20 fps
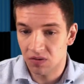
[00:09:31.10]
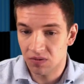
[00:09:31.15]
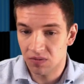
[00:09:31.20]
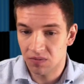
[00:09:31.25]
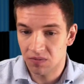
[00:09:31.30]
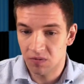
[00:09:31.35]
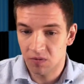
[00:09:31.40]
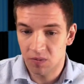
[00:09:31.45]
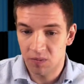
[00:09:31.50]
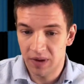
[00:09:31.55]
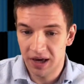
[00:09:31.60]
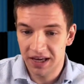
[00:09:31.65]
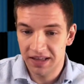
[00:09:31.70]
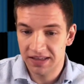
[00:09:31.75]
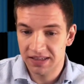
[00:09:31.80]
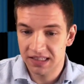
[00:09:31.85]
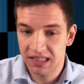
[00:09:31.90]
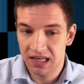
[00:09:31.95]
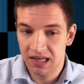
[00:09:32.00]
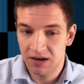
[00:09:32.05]
make
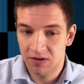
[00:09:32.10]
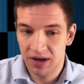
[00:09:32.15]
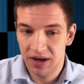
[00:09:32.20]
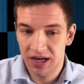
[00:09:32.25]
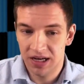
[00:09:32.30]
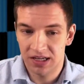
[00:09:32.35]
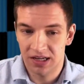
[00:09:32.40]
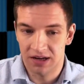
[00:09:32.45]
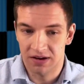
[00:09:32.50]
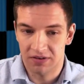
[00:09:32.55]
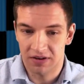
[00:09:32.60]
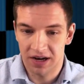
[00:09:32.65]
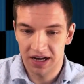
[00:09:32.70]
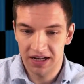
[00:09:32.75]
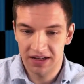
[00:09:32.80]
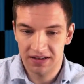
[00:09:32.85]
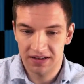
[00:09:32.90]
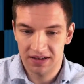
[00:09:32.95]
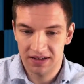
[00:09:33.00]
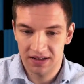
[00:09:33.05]
this an equation, right?